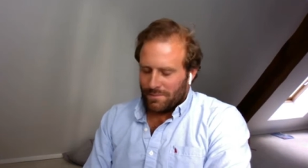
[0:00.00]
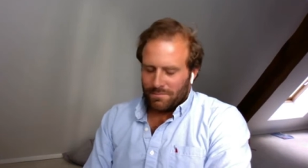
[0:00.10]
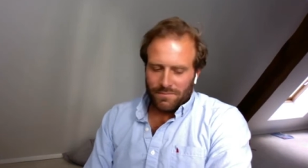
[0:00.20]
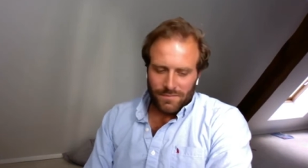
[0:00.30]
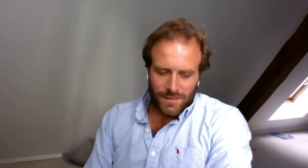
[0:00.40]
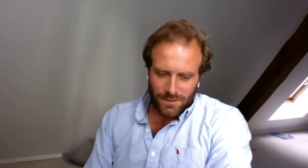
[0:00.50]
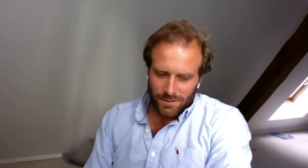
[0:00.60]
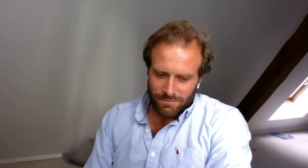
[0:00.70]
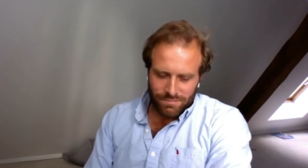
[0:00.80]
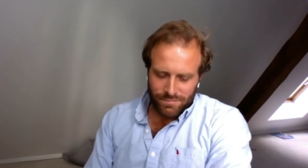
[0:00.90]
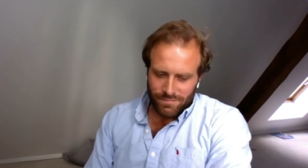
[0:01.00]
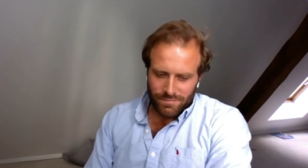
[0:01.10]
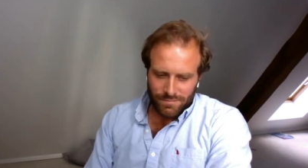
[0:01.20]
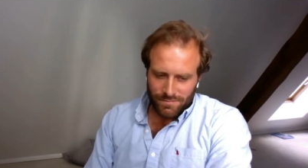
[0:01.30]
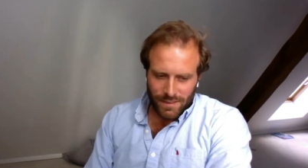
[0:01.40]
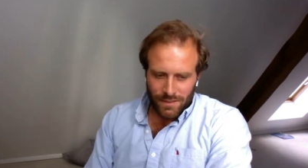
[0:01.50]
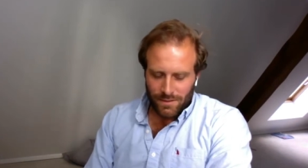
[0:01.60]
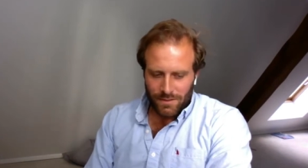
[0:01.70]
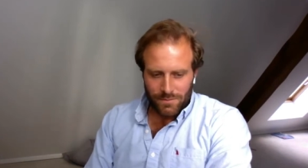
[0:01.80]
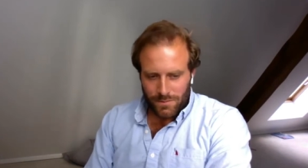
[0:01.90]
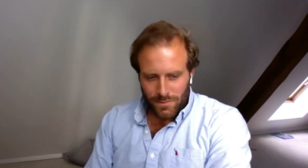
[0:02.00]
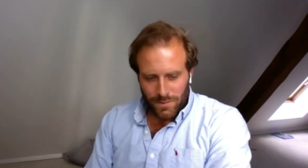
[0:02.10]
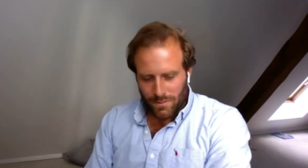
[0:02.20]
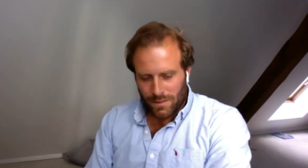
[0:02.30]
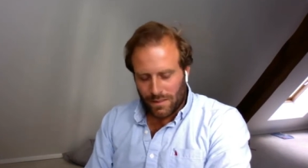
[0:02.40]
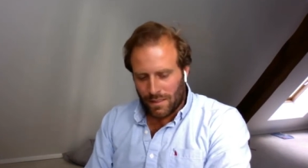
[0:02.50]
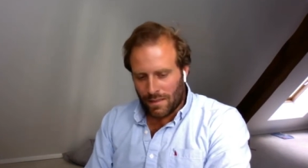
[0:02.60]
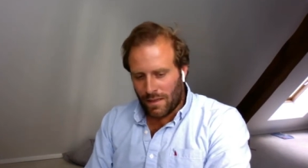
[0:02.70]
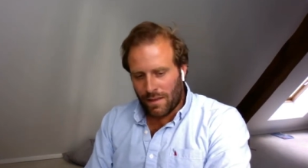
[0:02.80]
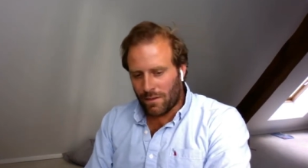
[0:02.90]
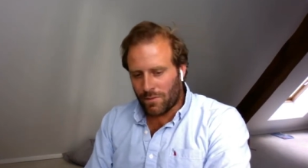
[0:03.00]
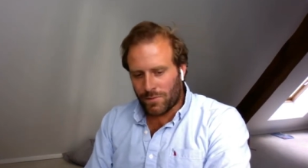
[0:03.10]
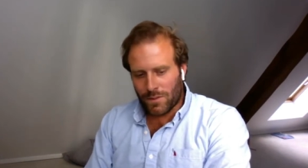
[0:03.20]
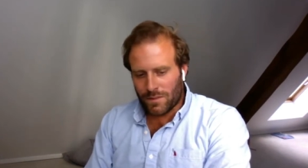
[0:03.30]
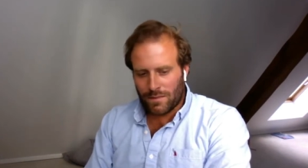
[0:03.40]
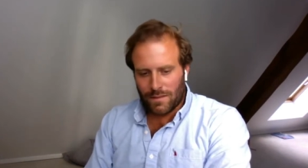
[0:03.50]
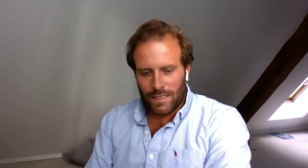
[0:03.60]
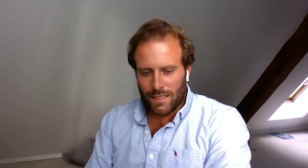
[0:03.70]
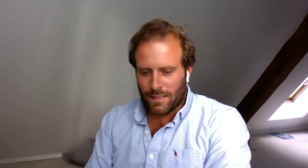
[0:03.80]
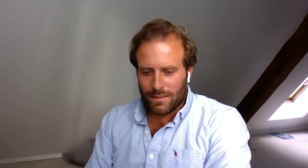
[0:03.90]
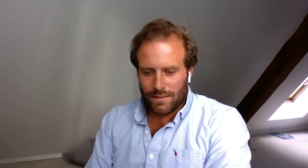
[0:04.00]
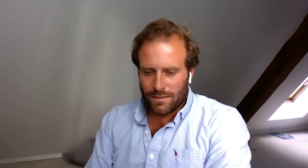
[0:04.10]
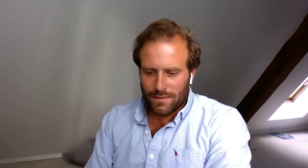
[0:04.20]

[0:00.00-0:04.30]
yeah, so I don't know what and then of course it's like